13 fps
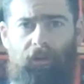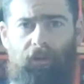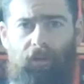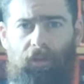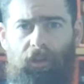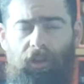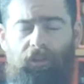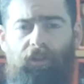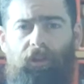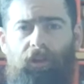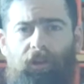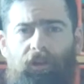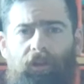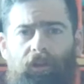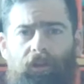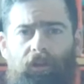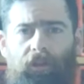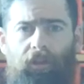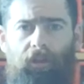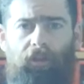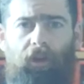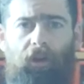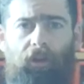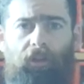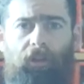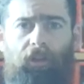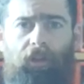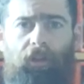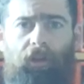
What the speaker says: stitching the thoughts